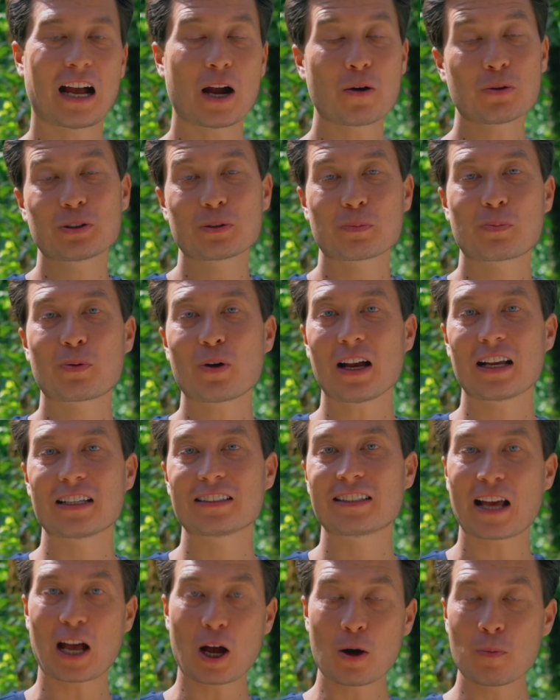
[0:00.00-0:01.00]
I was
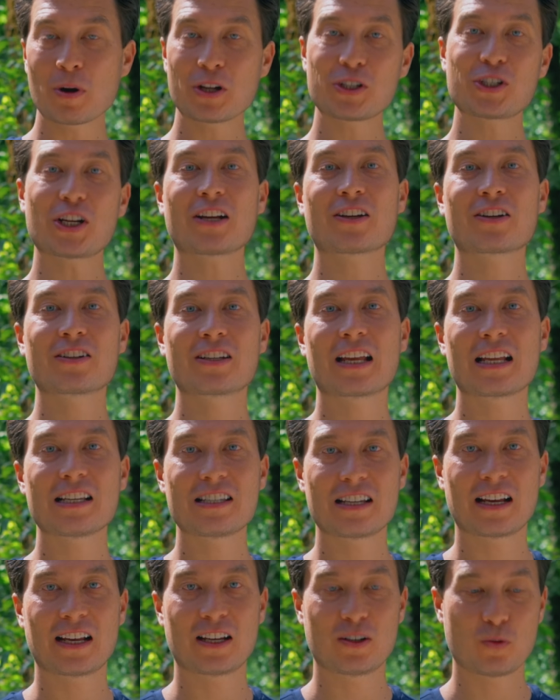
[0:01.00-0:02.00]
surprised how much I could get
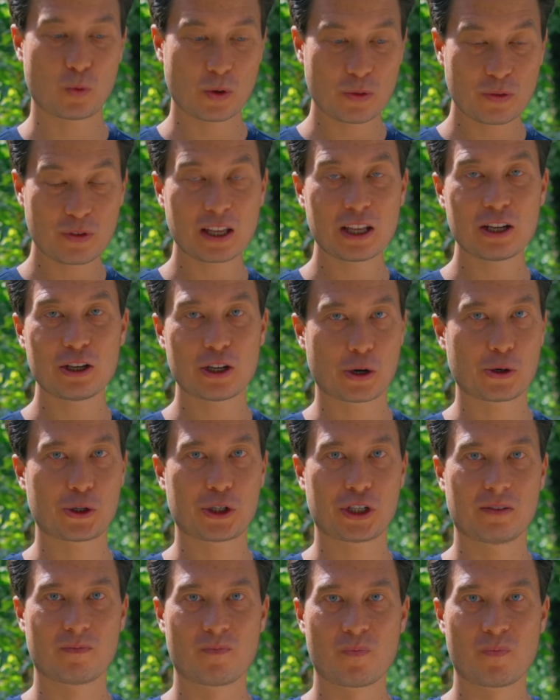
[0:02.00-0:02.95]
done within Notion.